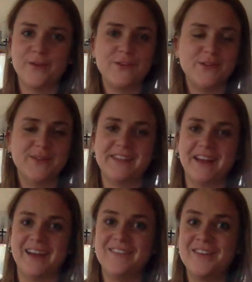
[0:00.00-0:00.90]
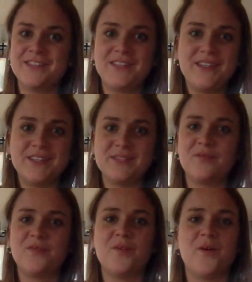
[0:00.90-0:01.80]
She would say, I've never seen this
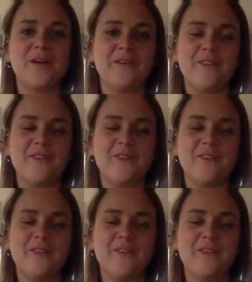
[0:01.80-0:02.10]
before,